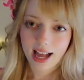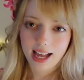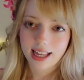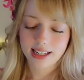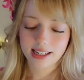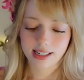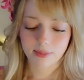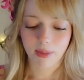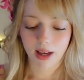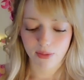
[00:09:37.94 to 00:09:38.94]
and
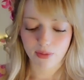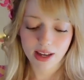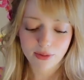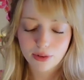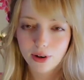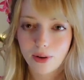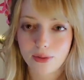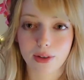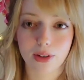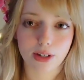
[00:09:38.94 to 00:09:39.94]
my favourite
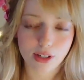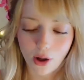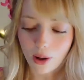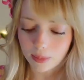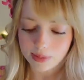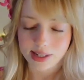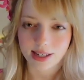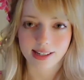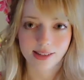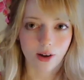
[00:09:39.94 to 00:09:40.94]
of the tops
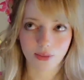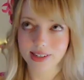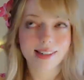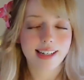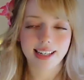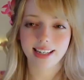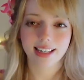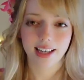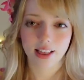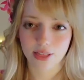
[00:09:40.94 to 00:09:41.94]
is obviously
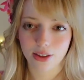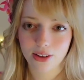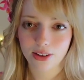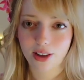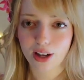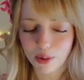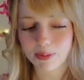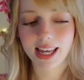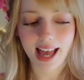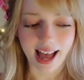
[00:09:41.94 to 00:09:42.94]
the
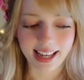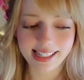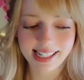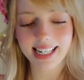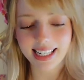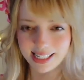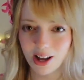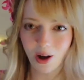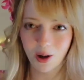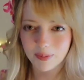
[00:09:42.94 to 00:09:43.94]
Adopt a Cat
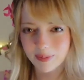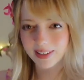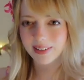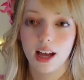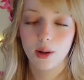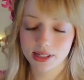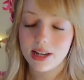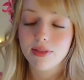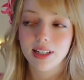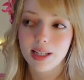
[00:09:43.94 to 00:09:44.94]
top. I will
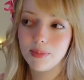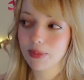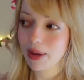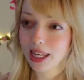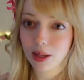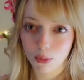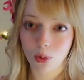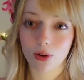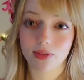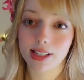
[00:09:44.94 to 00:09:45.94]
definitely be making
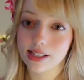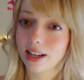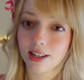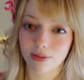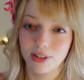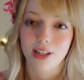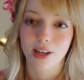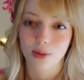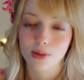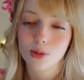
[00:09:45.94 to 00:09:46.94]
more of these kind of
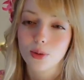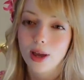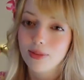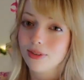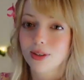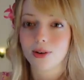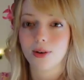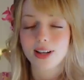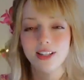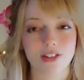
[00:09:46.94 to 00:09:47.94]
videos, so if
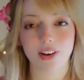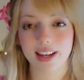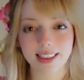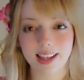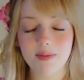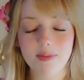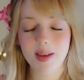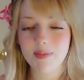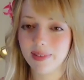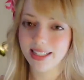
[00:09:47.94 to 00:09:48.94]
you're enjoying them,
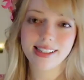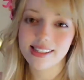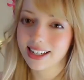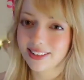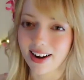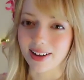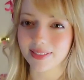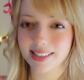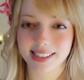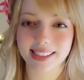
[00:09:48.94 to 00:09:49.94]
then please stick
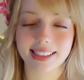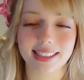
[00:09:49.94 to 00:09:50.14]
around.